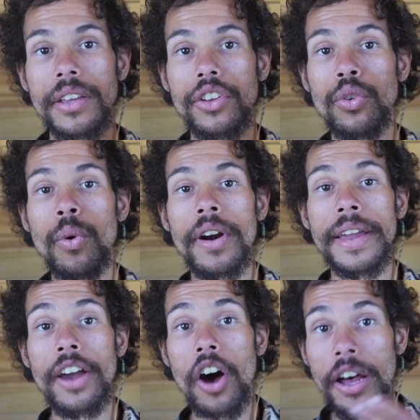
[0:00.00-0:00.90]
you are
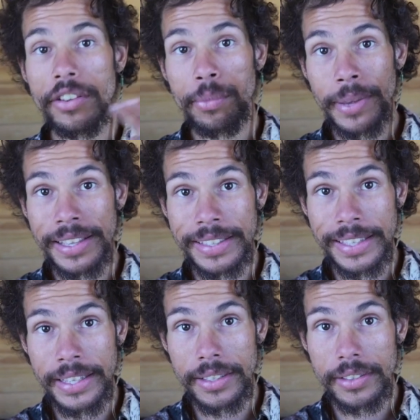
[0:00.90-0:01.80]
a cosmic
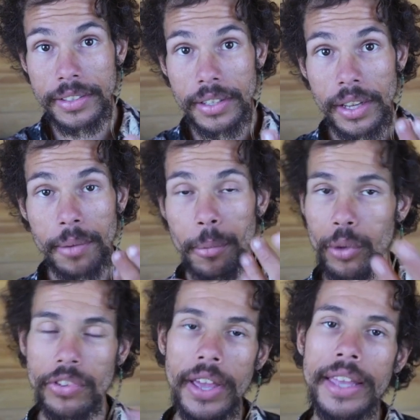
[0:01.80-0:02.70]
elite.
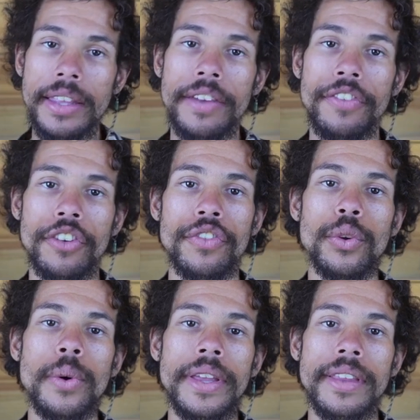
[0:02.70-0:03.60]
Most likely, if you're
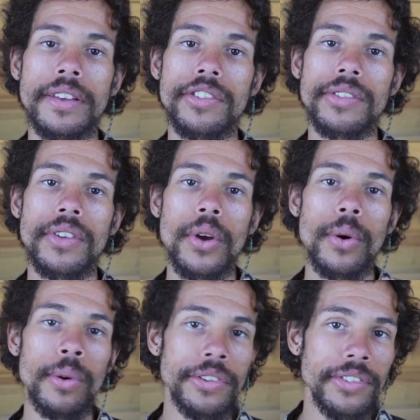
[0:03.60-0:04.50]
viewing this
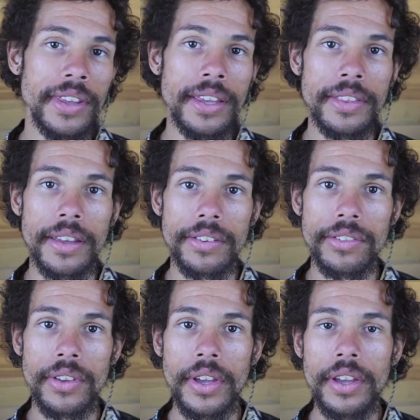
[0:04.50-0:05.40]
or seeing
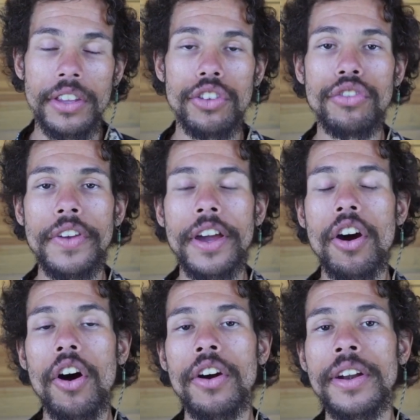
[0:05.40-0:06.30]
this, you've
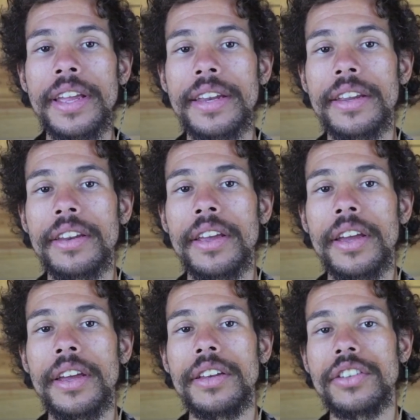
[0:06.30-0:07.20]
incarnated
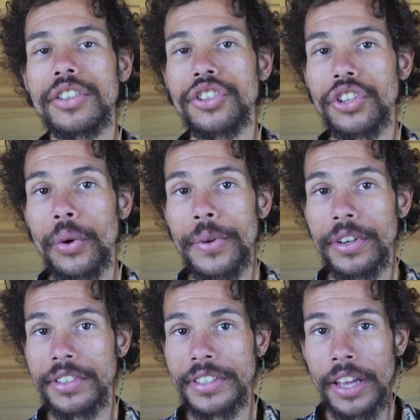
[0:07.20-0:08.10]
to show
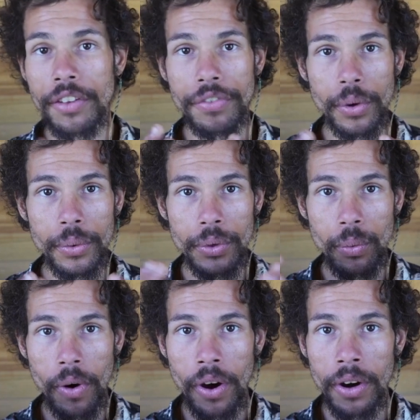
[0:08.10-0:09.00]
yourself who
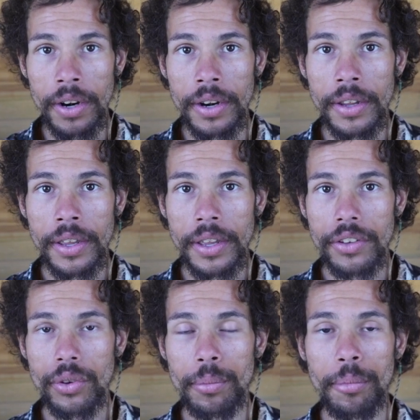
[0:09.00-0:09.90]
you are,
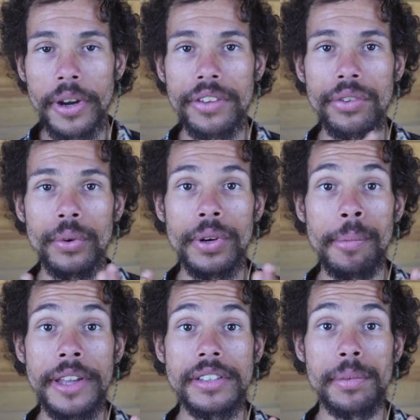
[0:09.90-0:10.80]
to embrace who you're
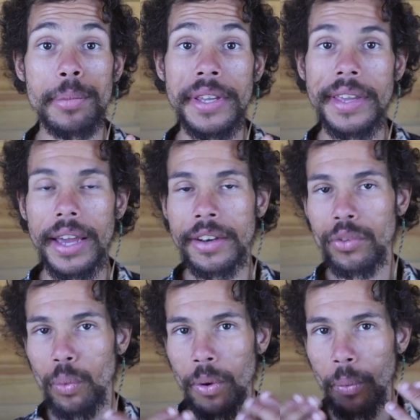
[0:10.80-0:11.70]
meant to be, and
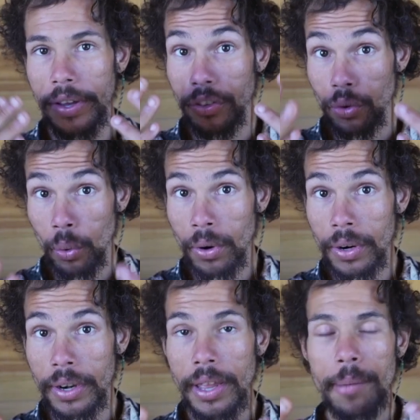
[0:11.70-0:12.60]
as well what
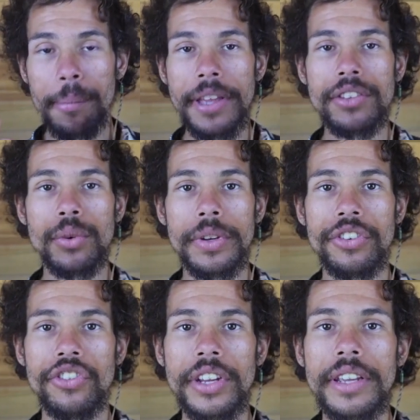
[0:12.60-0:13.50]
you're meant to
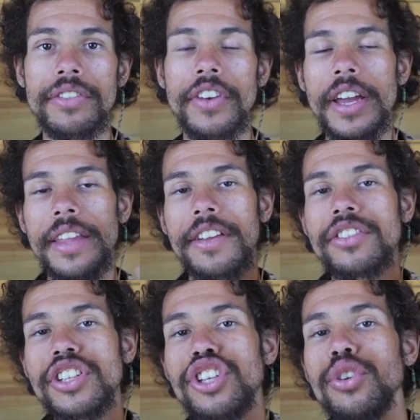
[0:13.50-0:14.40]
achieve.
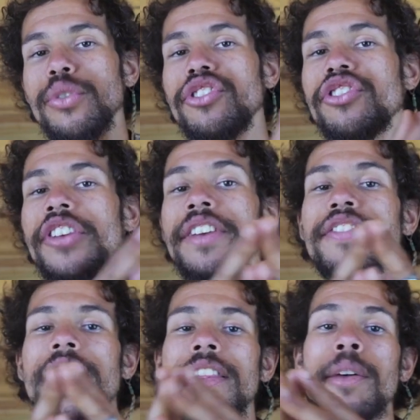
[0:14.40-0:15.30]
There's a huge
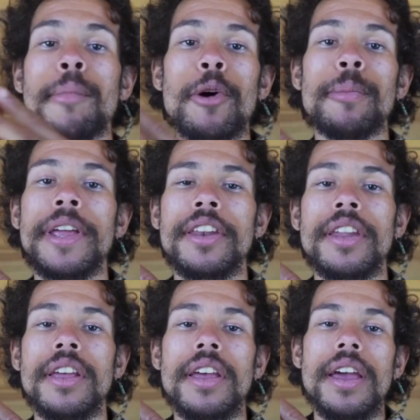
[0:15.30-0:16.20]
shift at the moment.
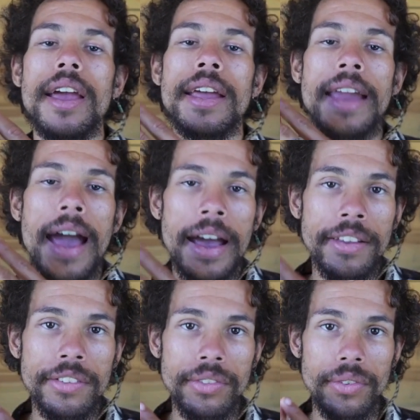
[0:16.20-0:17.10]
And
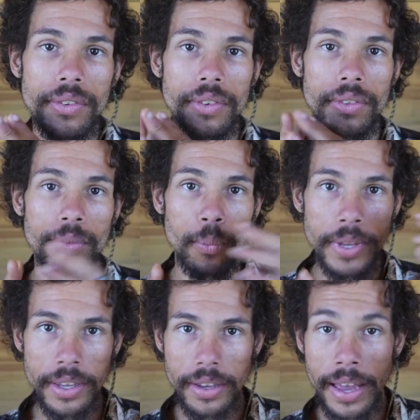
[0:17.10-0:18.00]
as
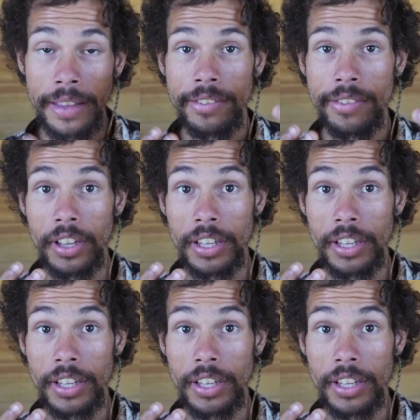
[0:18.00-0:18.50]
we as the